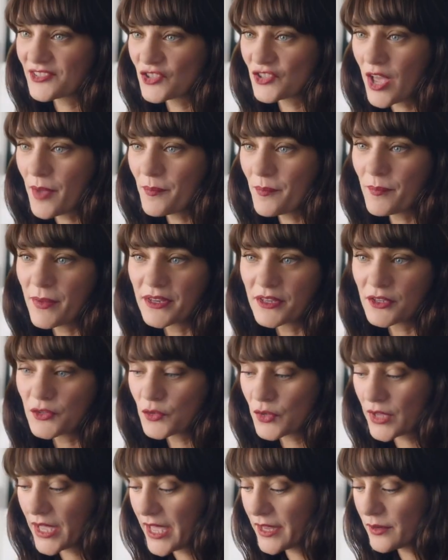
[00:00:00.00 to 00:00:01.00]
touch-up, yeah. But
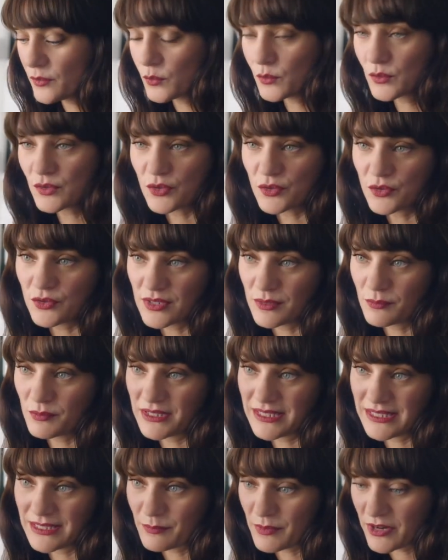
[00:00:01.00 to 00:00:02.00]
you can also use
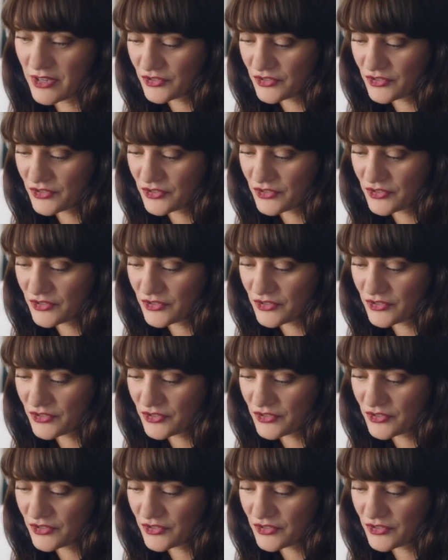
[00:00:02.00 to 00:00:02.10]
it with these